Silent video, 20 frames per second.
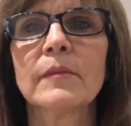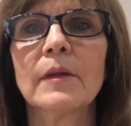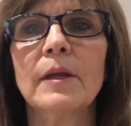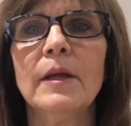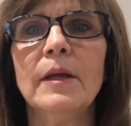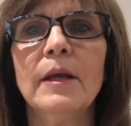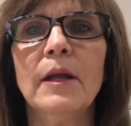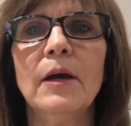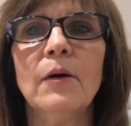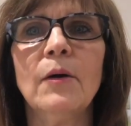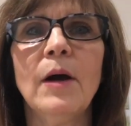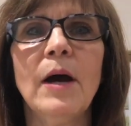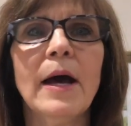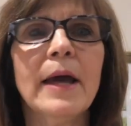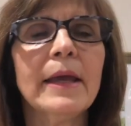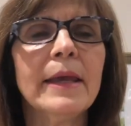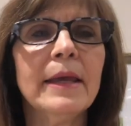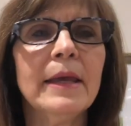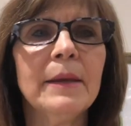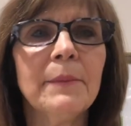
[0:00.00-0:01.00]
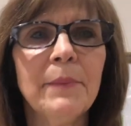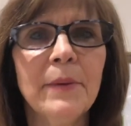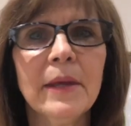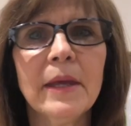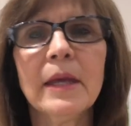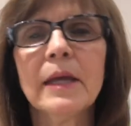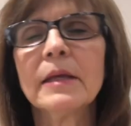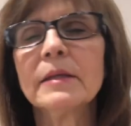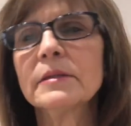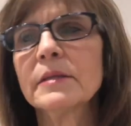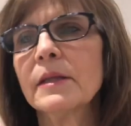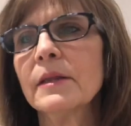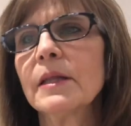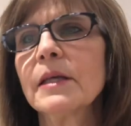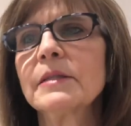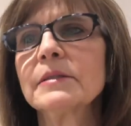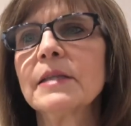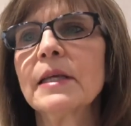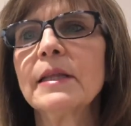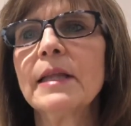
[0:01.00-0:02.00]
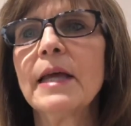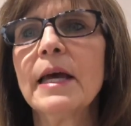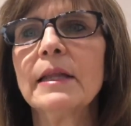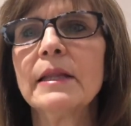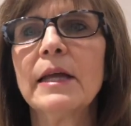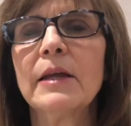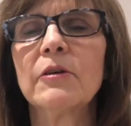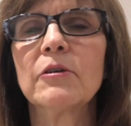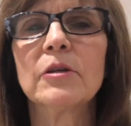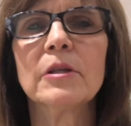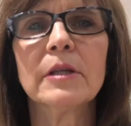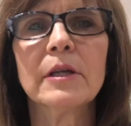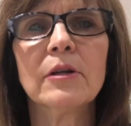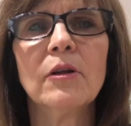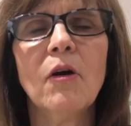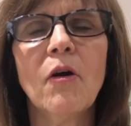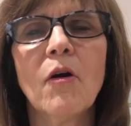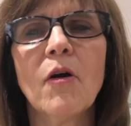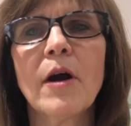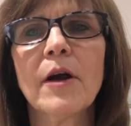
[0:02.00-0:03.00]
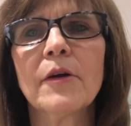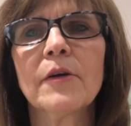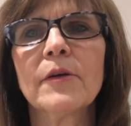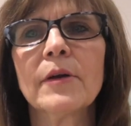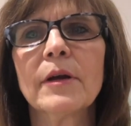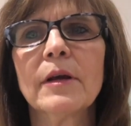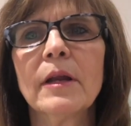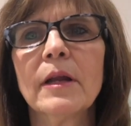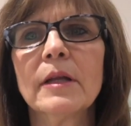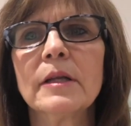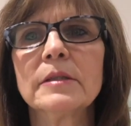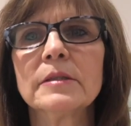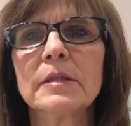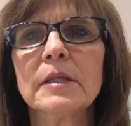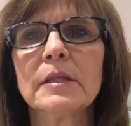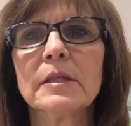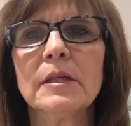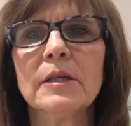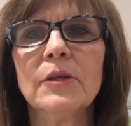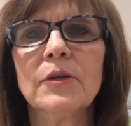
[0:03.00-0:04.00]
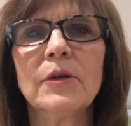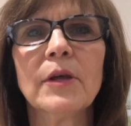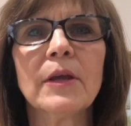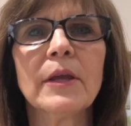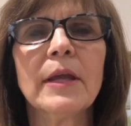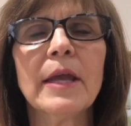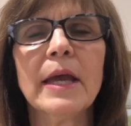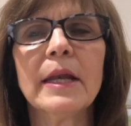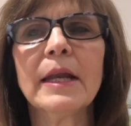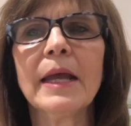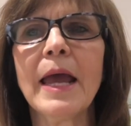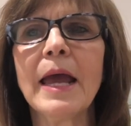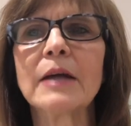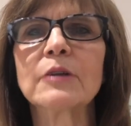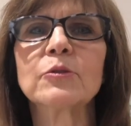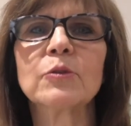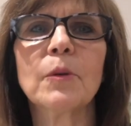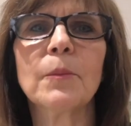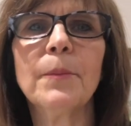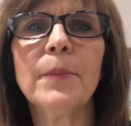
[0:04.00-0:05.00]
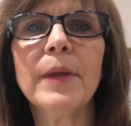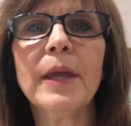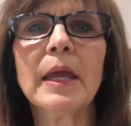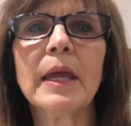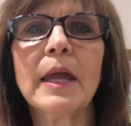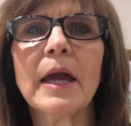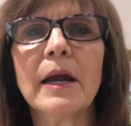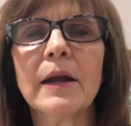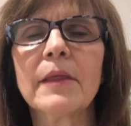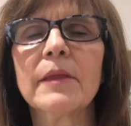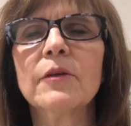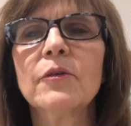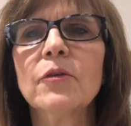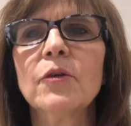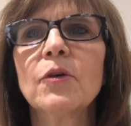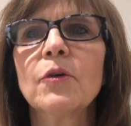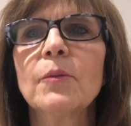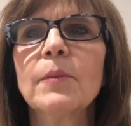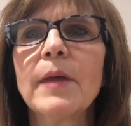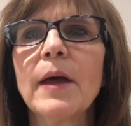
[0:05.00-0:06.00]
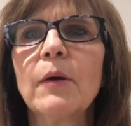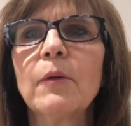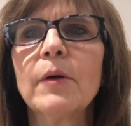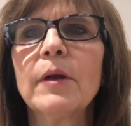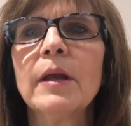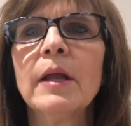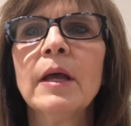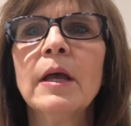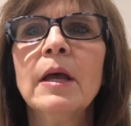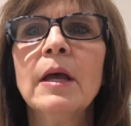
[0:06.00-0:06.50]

you know, high key pinks and things like that that are a little harder, and it's it, you can get an actual pink out of the tube that would